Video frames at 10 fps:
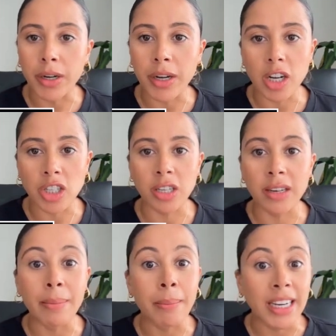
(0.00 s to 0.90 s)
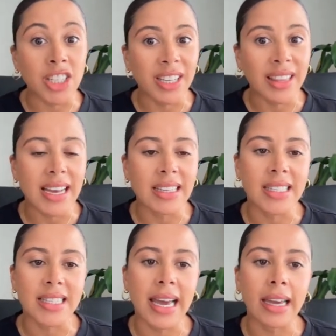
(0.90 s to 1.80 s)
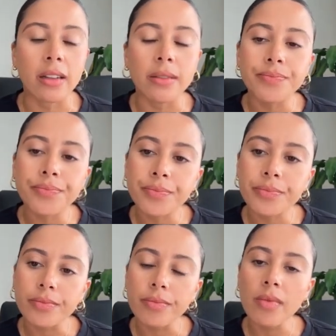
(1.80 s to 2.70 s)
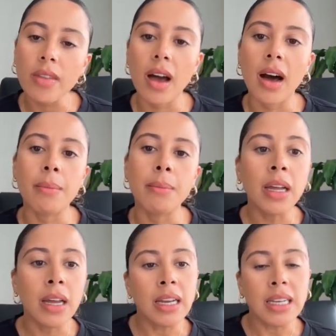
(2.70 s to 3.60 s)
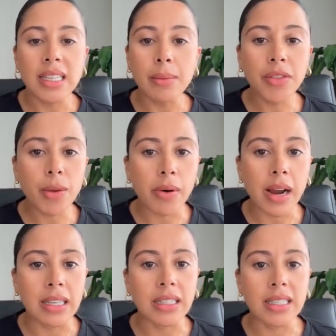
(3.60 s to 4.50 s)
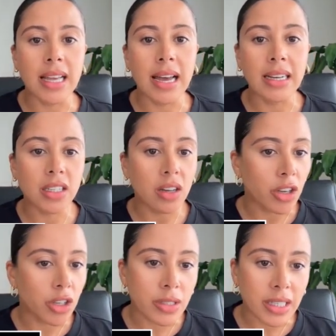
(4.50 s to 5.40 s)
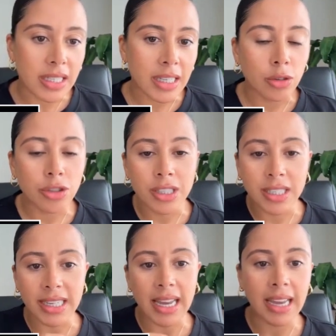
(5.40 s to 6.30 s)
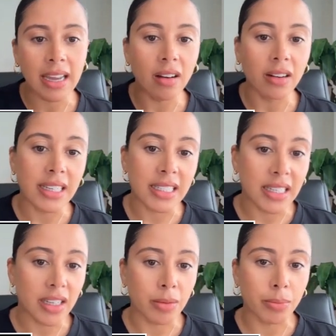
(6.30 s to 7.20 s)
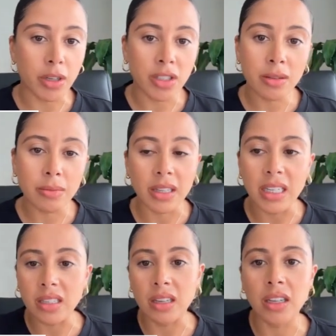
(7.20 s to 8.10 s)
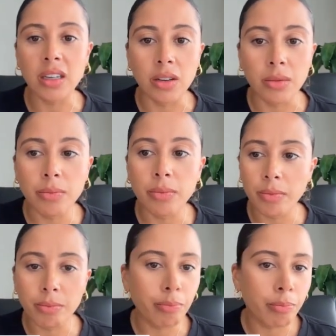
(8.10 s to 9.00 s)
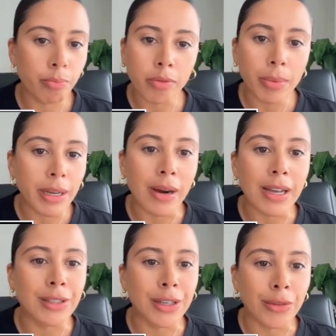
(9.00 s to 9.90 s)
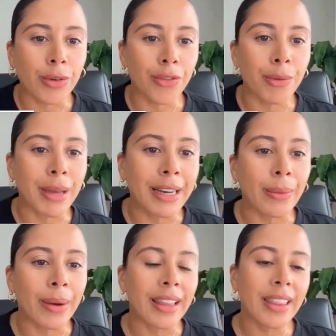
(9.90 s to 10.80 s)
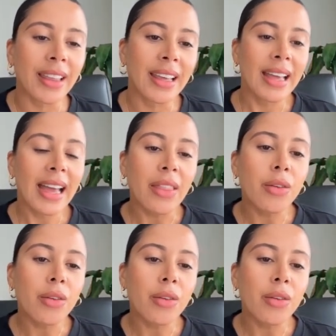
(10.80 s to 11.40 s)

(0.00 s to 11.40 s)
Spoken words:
production and managing that at scale. Some of the brands that are using Celtra today are listed at the bottom, and these are, probably brands that you're all familiar with. And